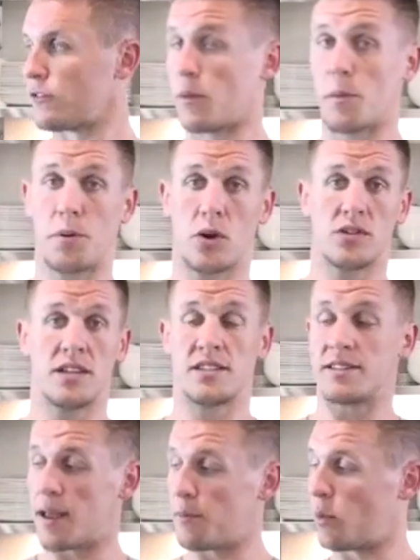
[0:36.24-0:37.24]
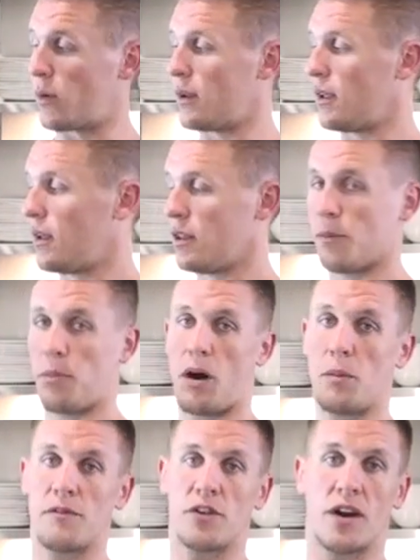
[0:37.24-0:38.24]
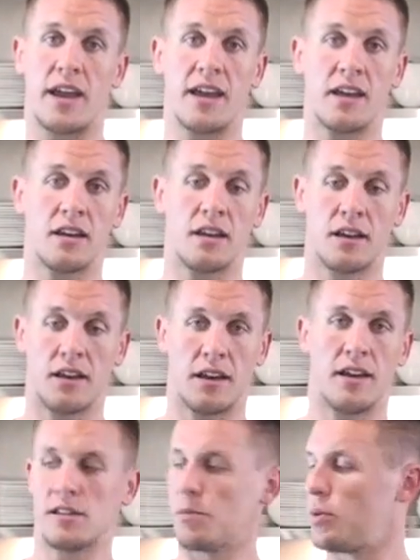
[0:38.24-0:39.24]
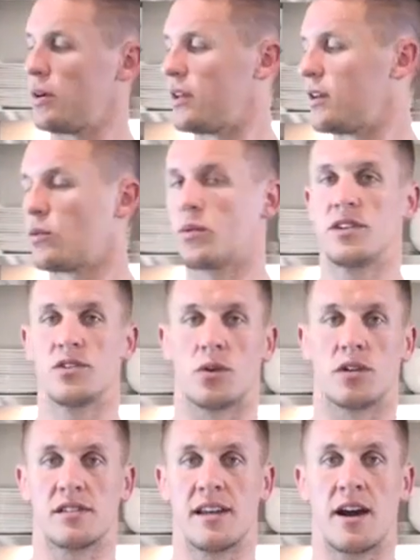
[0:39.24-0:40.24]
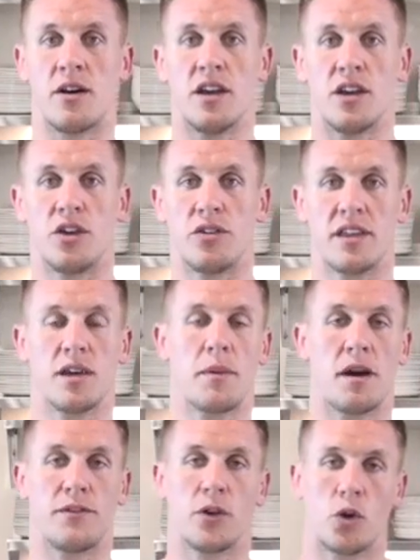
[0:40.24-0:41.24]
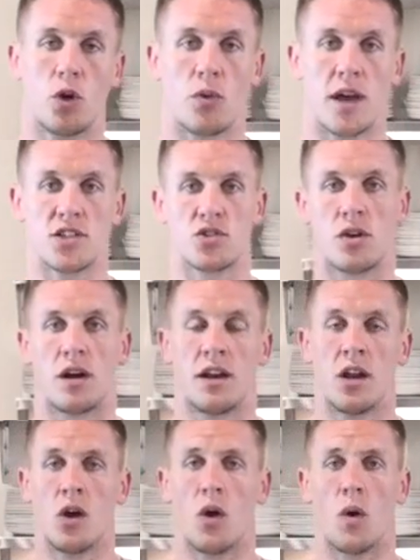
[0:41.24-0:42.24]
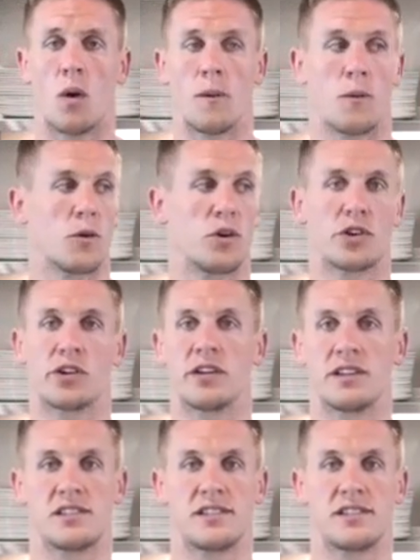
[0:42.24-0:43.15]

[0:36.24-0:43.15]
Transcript: From a protein standpoint, the palm of your hand is a pretty good resource. Now, you think about if you go to a restaurant or you're cooking